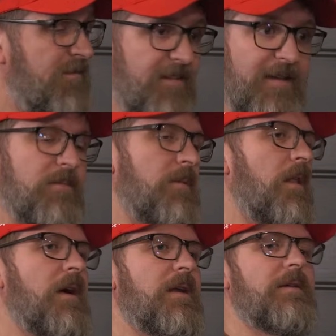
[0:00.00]
faithful
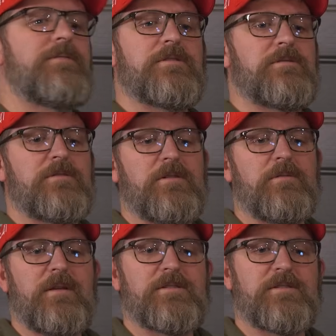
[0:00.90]
Melania,
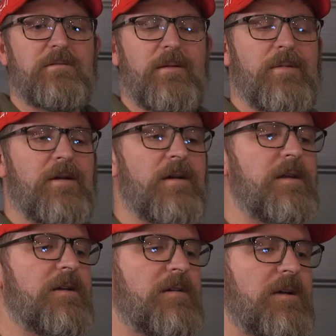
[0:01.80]
as they're married
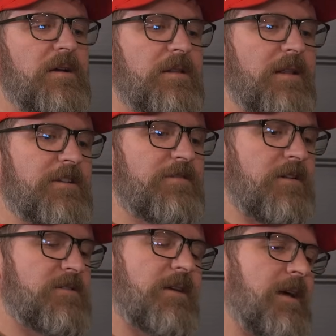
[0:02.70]
here last few
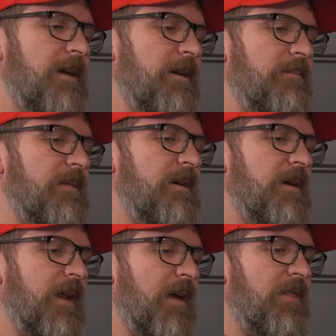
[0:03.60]
years. And
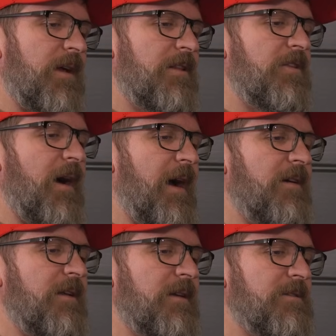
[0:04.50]
I got thinking, the
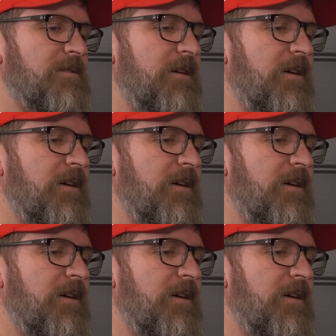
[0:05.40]
irony is